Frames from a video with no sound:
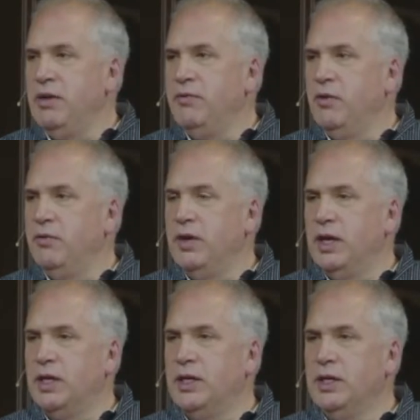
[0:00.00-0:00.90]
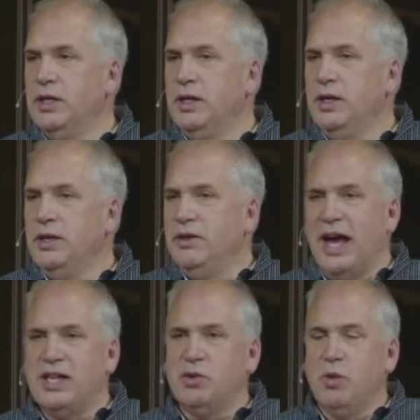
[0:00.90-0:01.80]
be fulfilled.
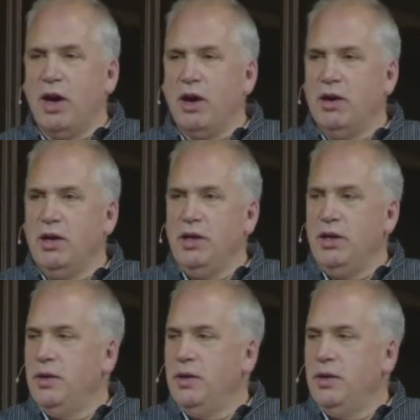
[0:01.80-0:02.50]
That's where